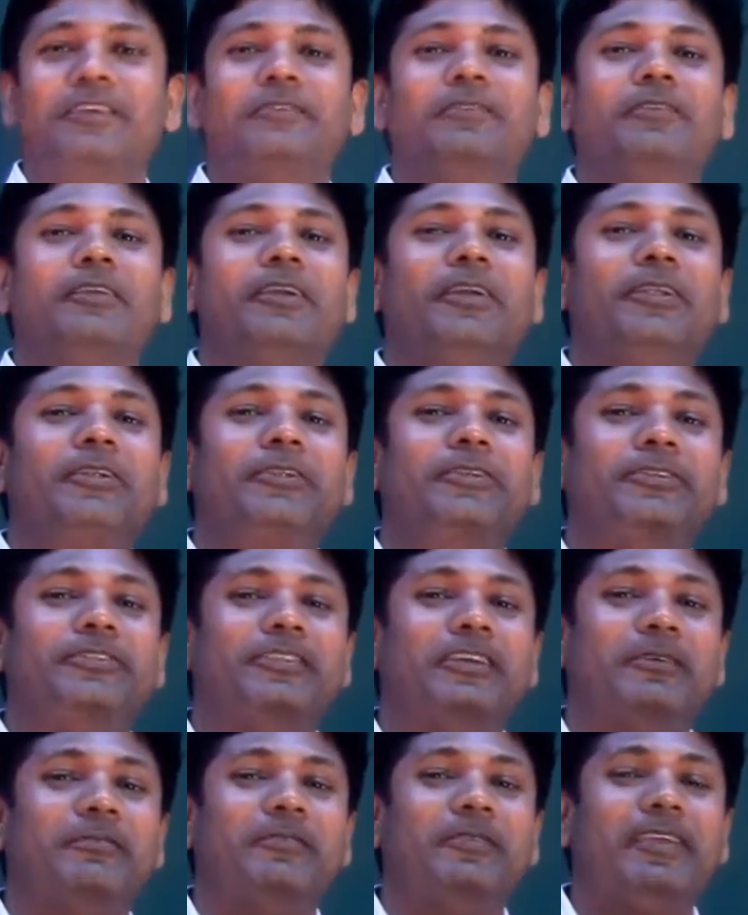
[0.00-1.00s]
we're going to do
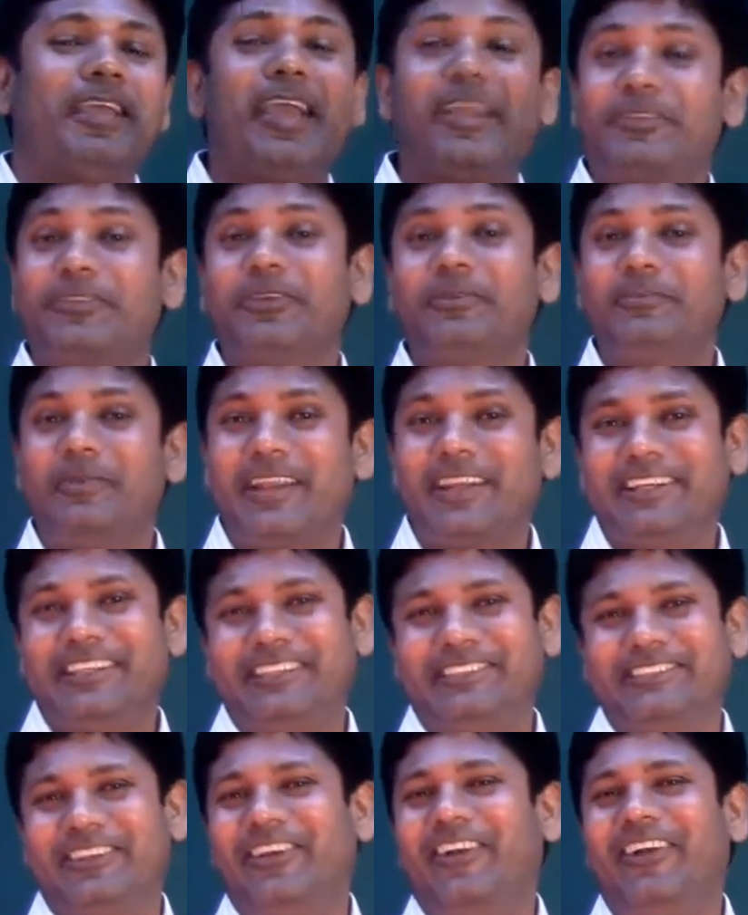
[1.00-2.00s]
some hands-on
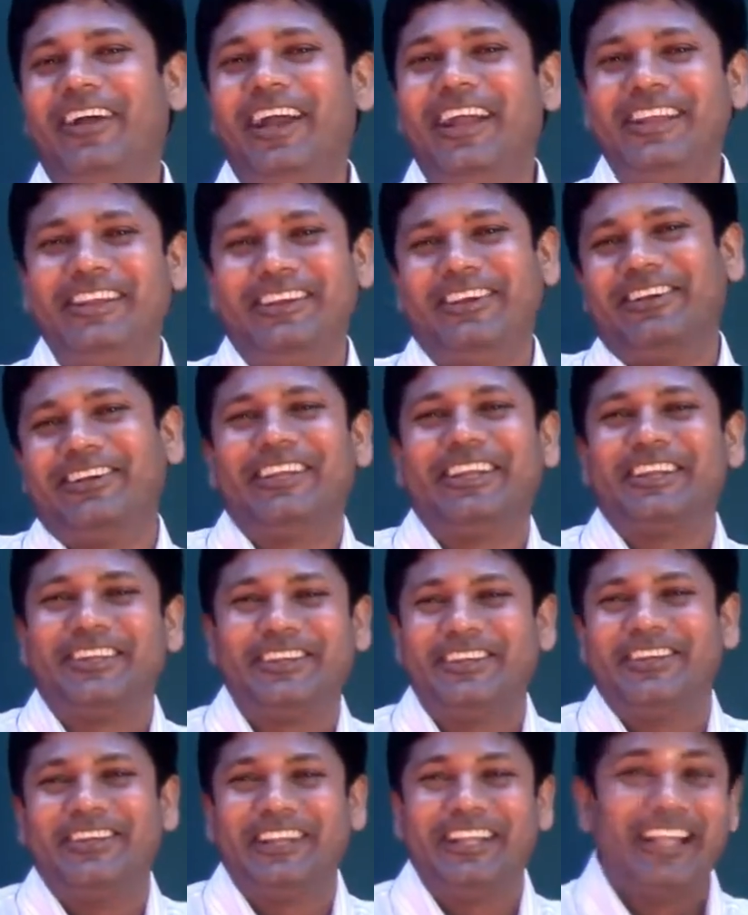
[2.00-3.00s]
practice, all right? Okay,
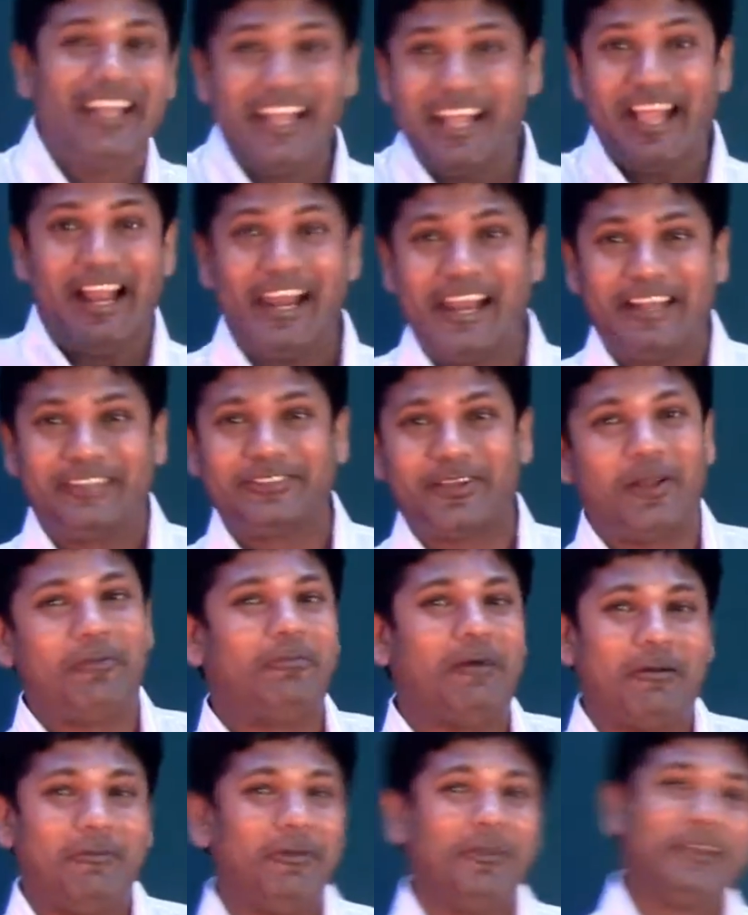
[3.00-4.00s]
good. Let's go, Pablo.